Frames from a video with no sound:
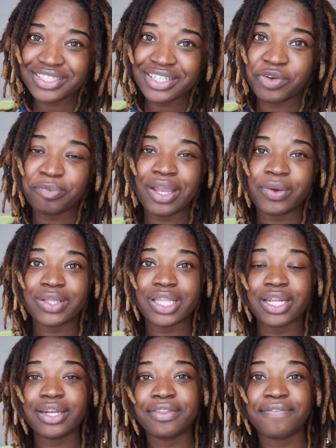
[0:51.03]
Today we're back with
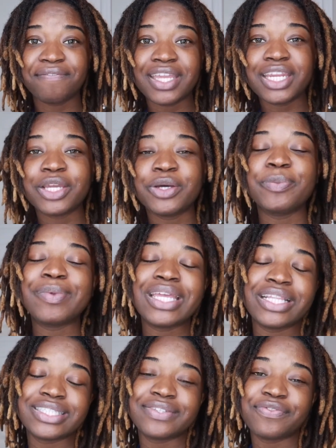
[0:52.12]
another video,
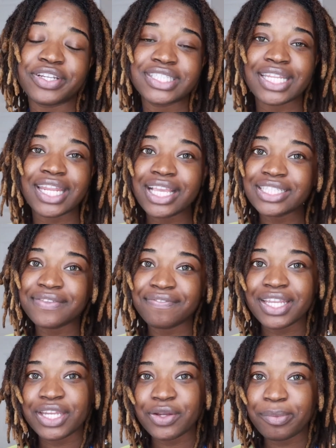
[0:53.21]
and for today's
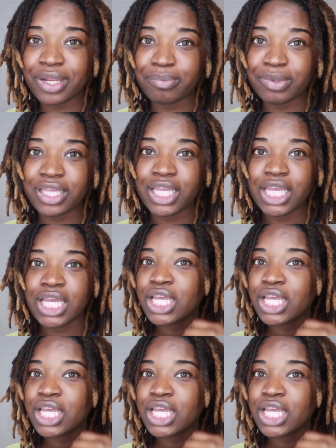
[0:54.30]
video I'm gonna be